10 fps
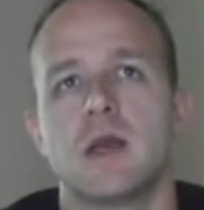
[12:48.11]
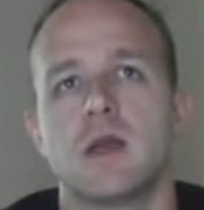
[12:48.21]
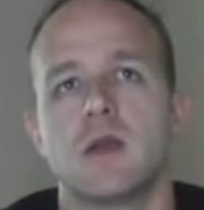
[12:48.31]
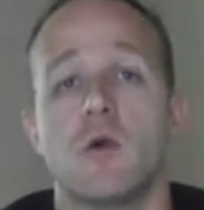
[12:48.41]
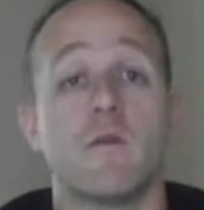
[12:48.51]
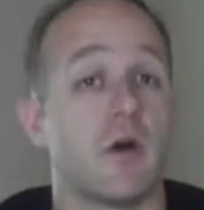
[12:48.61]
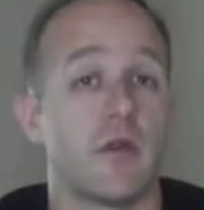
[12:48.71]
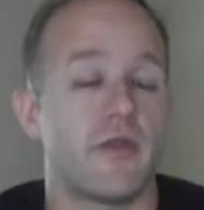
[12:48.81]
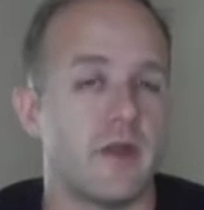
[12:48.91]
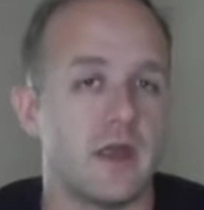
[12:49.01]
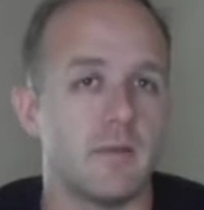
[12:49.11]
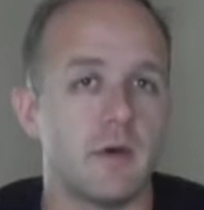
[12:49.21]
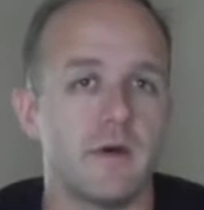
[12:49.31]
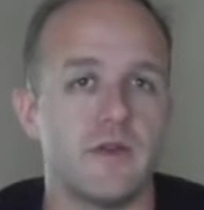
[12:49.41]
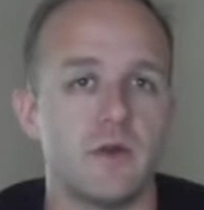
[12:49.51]
my overall
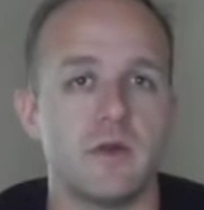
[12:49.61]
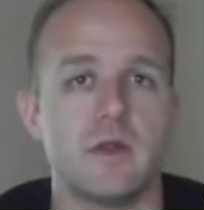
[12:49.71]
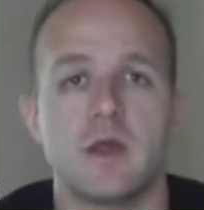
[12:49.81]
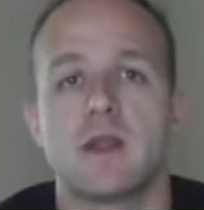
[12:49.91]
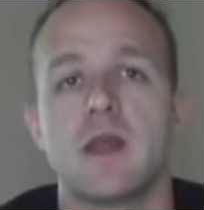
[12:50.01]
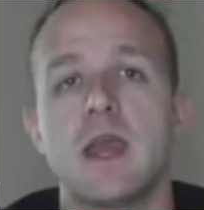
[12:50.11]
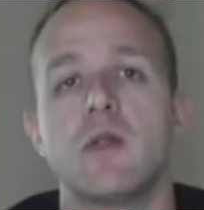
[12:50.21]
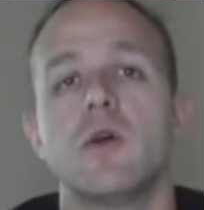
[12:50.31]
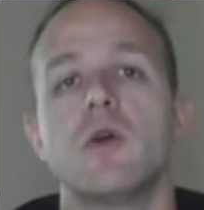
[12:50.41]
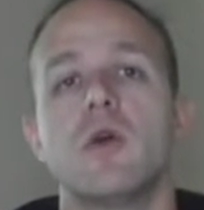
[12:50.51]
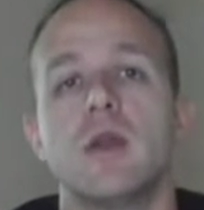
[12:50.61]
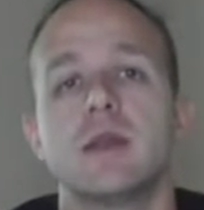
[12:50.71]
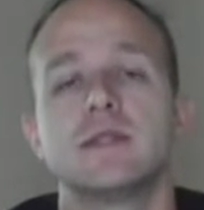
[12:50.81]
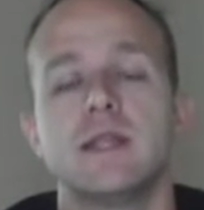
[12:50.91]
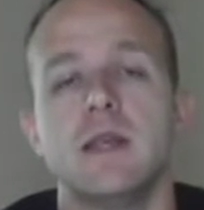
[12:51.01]
theme of doing like the
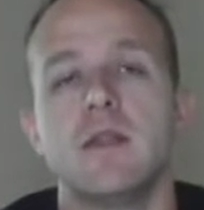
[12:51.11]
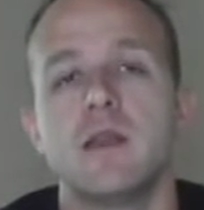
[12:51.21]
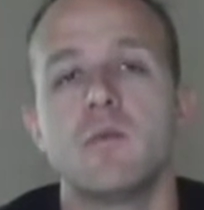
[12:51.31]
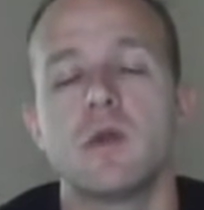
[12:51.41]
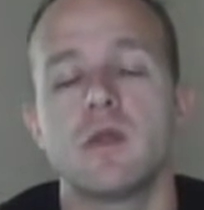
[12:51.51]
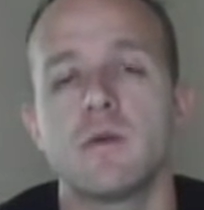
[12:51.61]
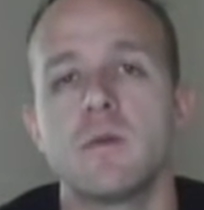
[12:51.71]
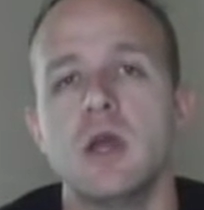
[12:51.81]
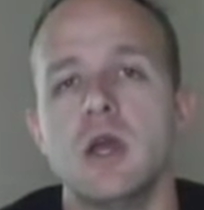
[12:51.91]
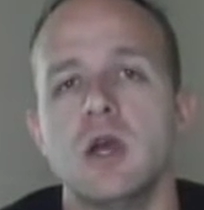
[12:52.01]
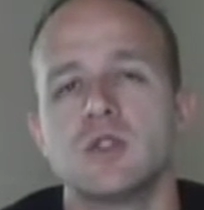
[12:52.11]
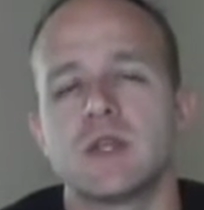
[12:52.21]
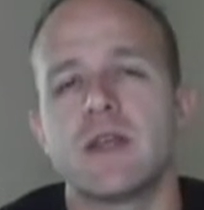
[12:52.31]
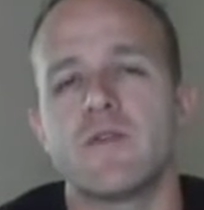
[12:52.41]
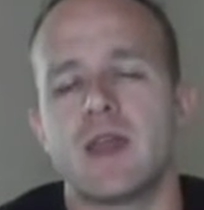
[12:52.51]
Halo ODST theme with
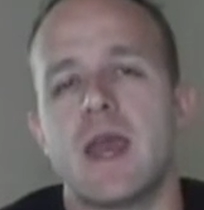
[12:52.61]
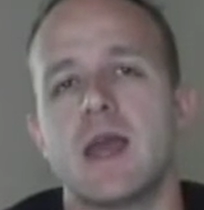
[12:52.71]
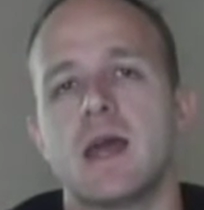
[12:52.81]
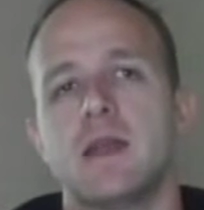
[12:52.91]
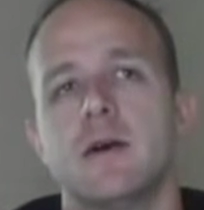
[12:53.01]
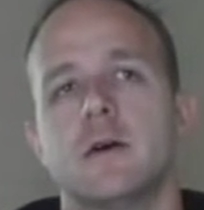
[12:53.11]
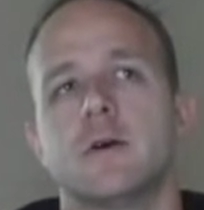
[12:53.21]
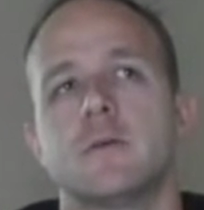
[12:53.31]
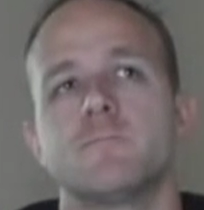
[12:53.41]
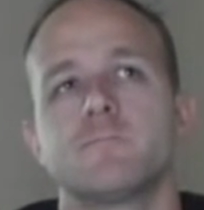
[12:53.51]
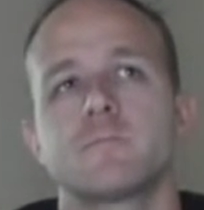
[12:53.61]
them. So I definitely had